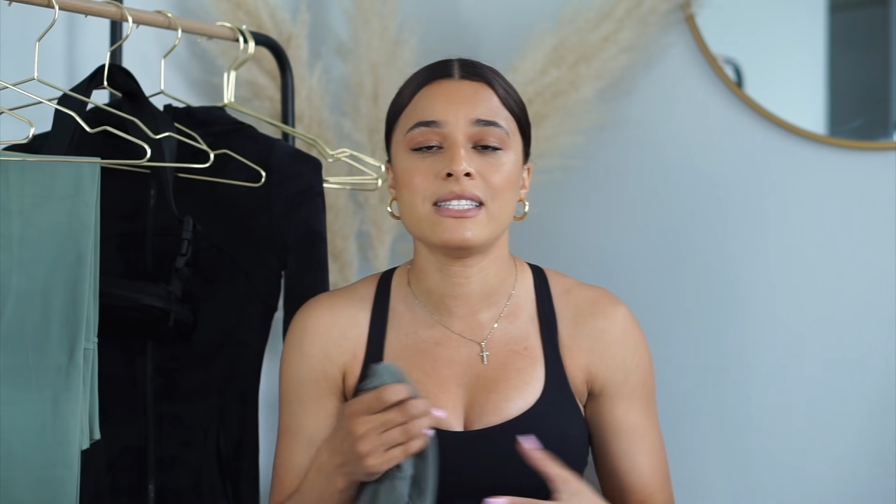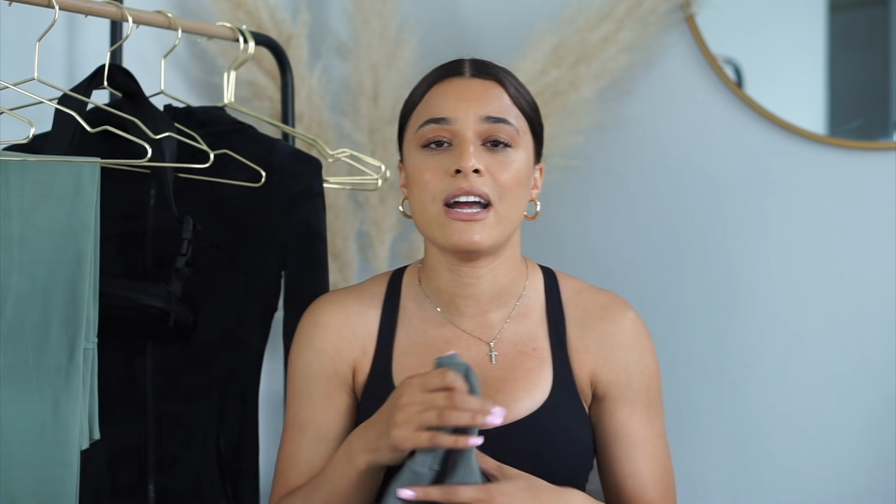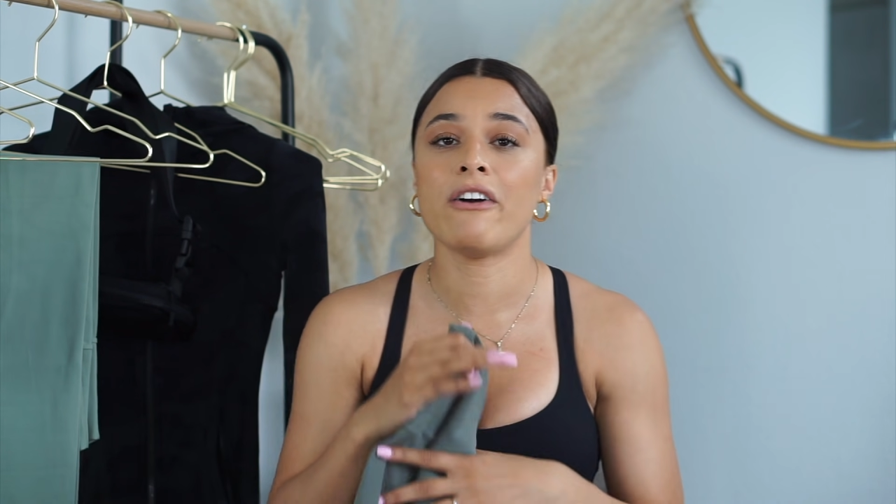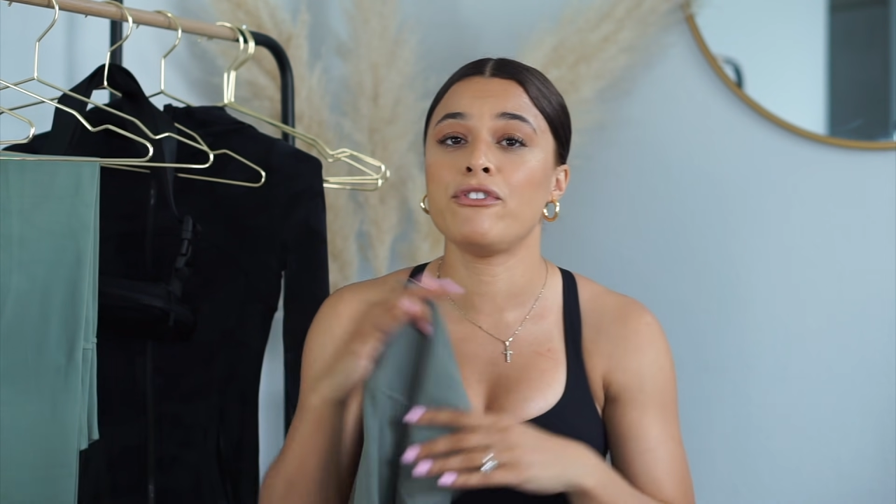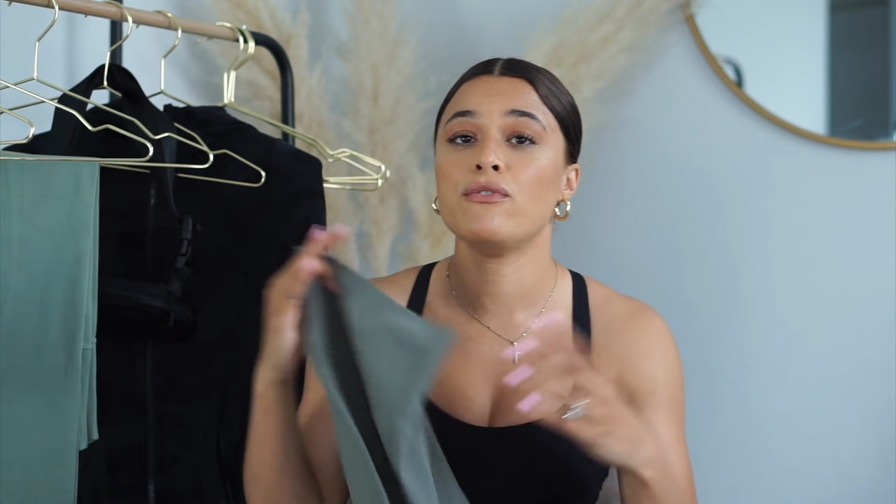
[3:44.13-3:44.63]

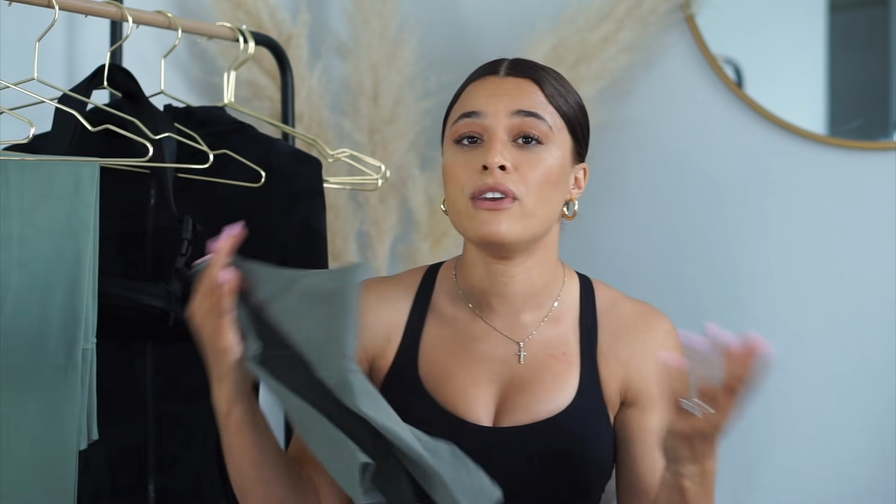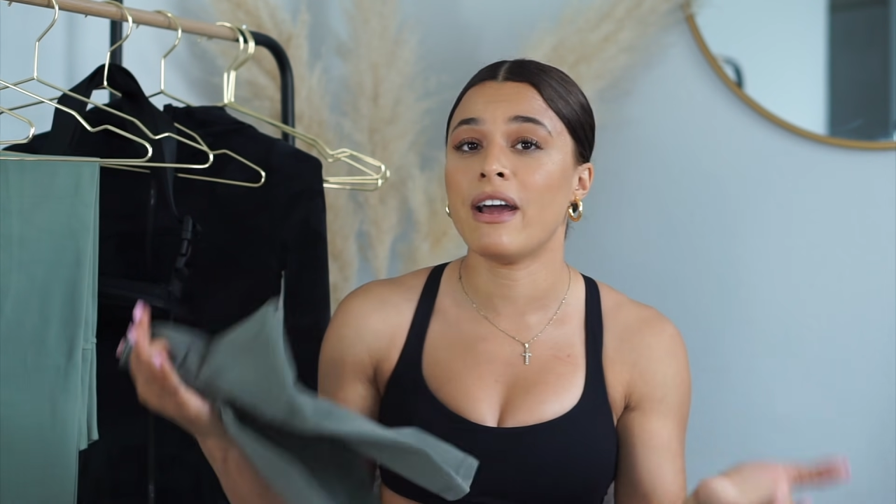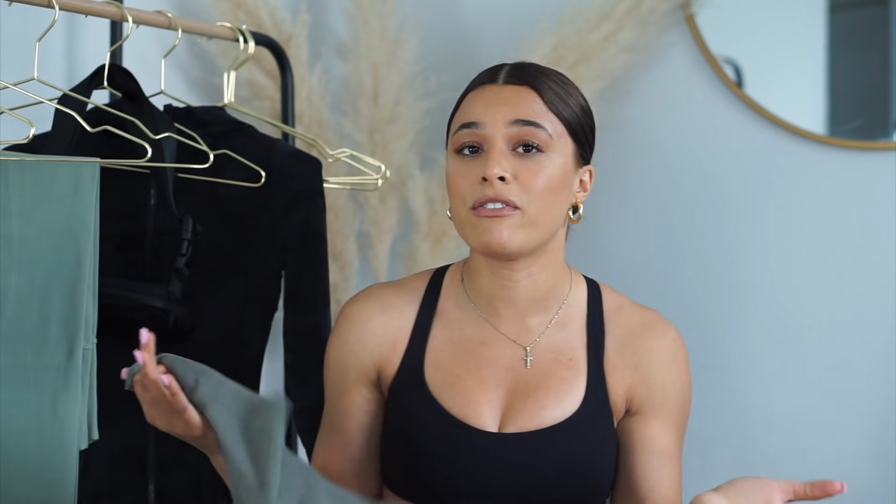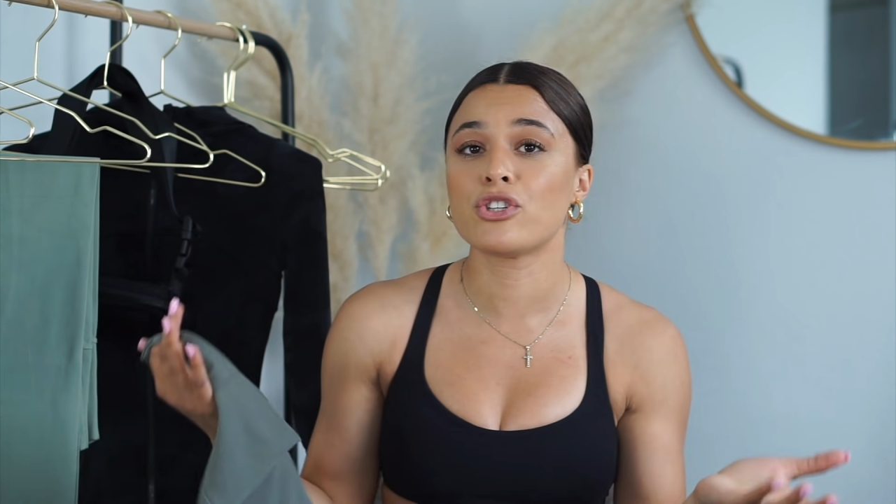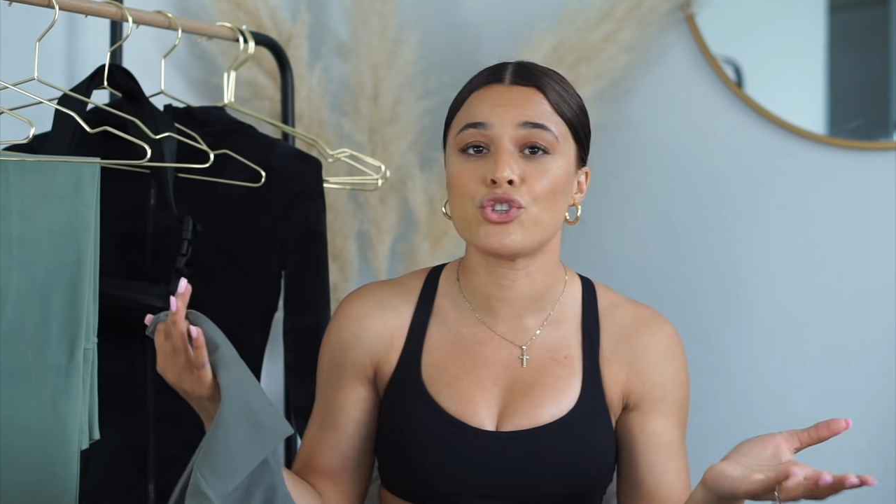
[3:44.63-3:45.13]
Now, if you've
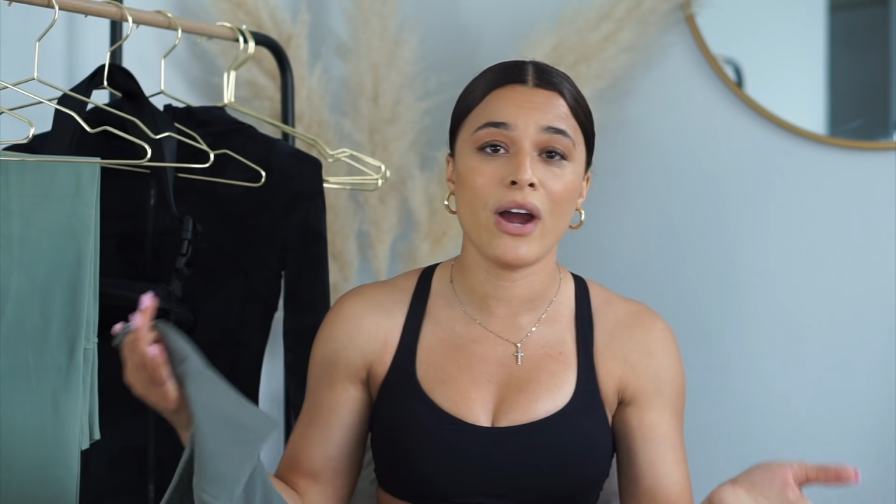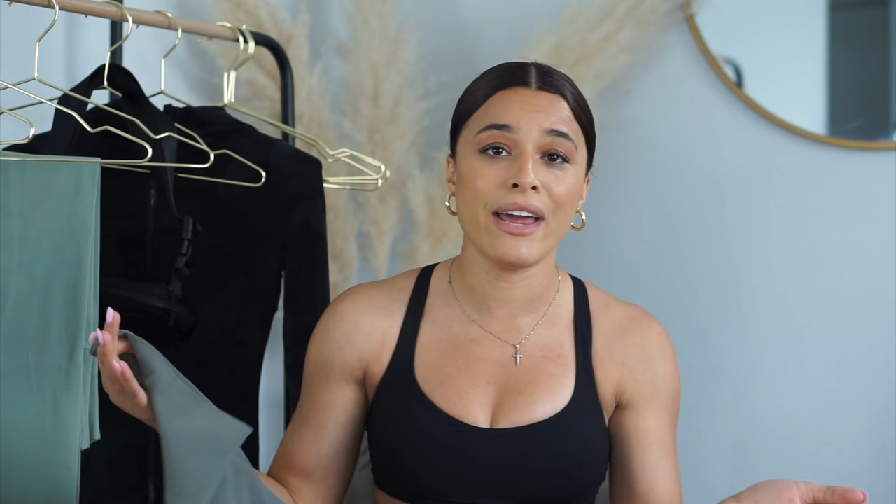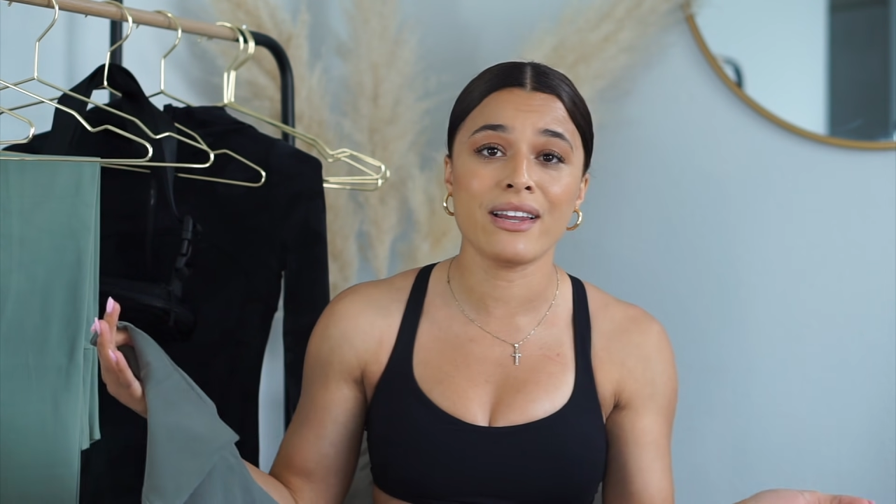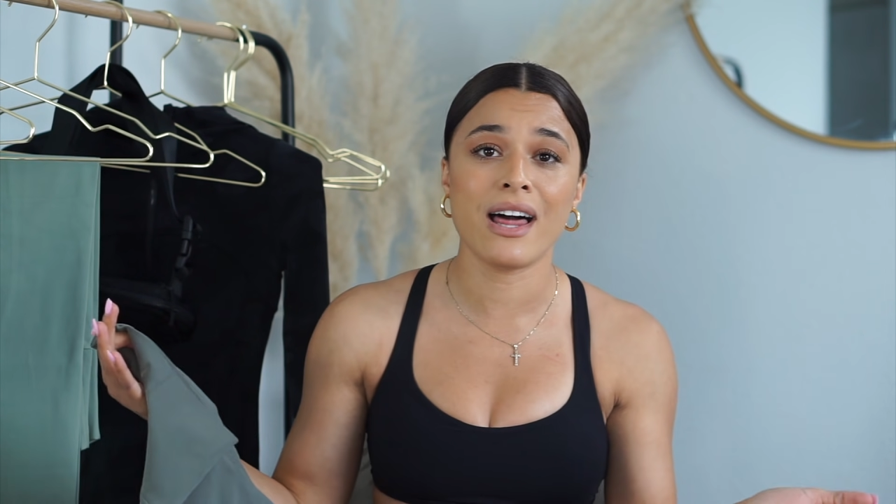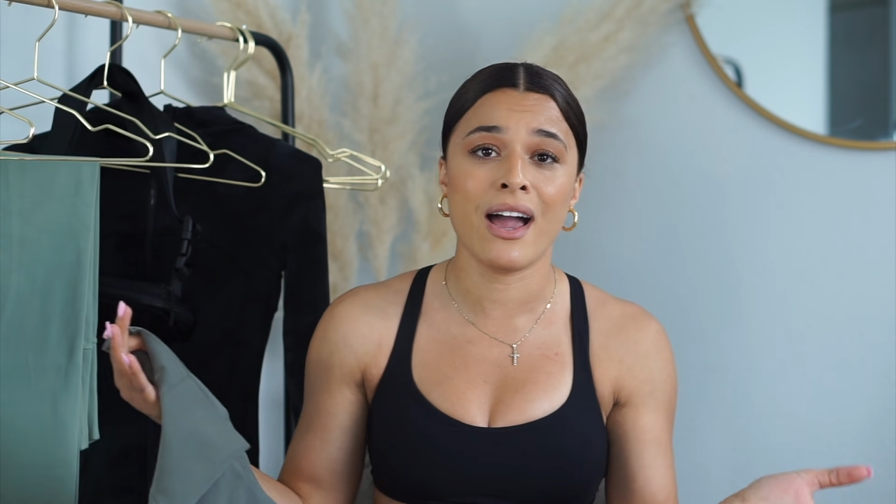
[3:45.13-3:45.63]
never tried
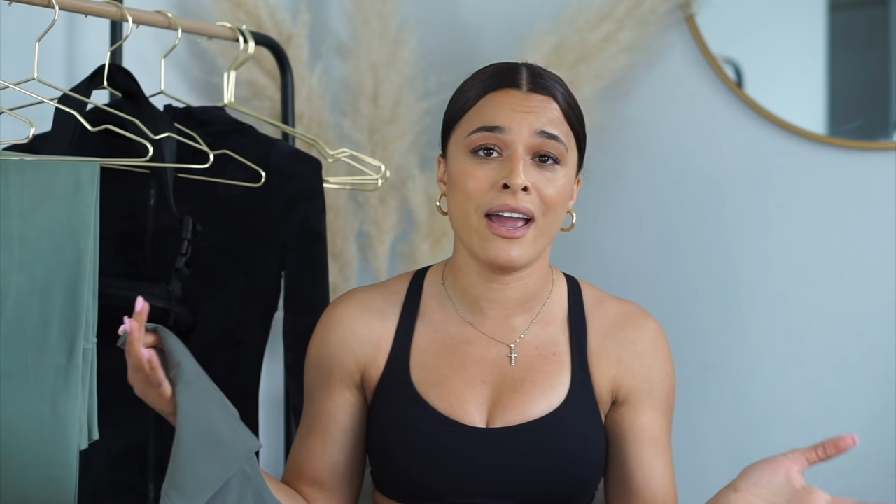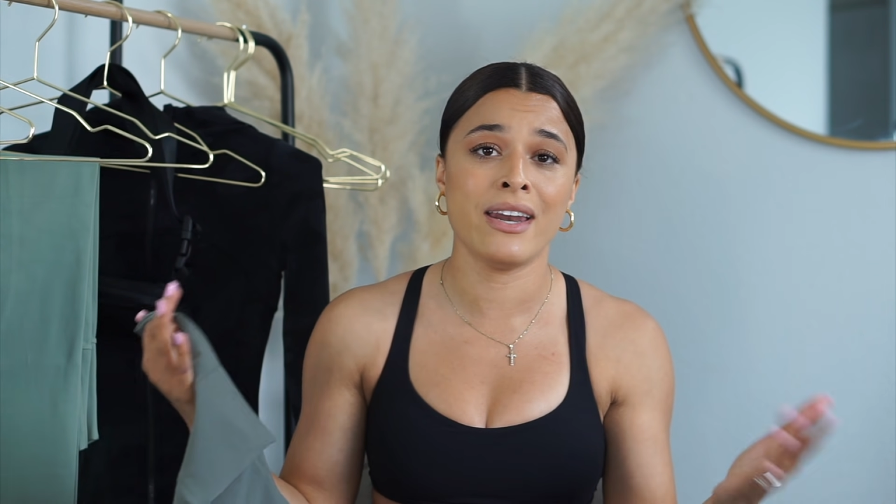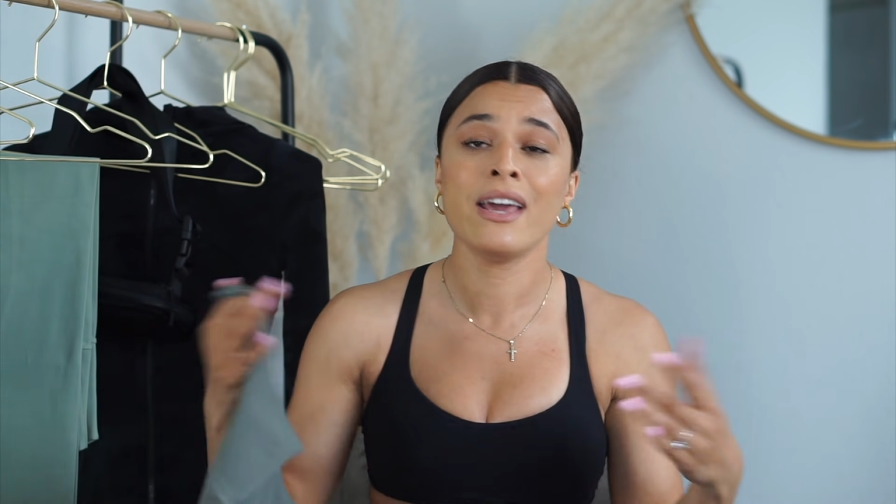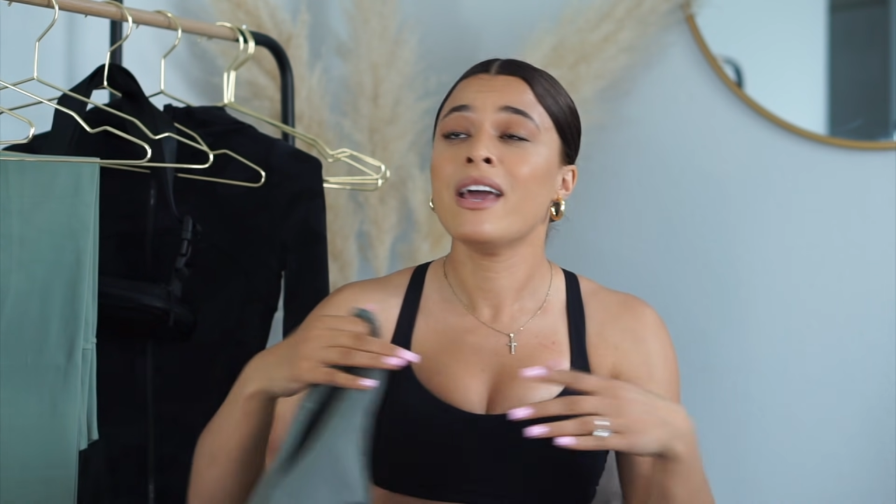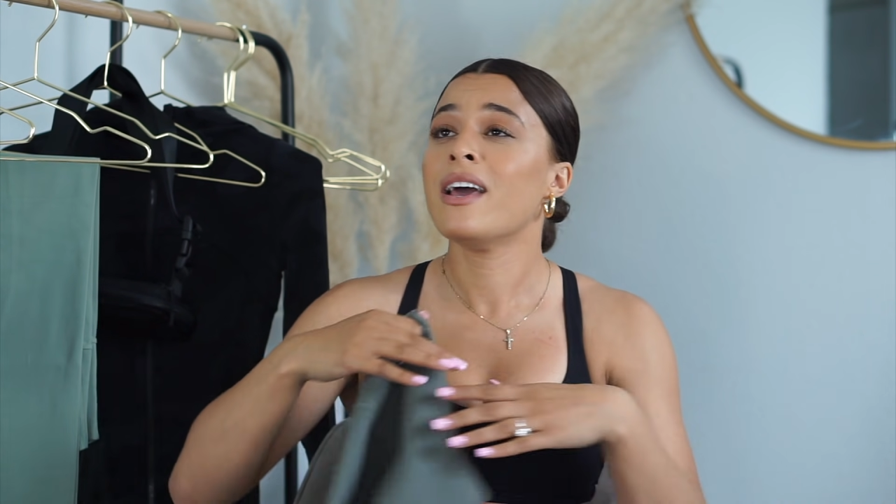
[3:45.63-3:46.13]
Align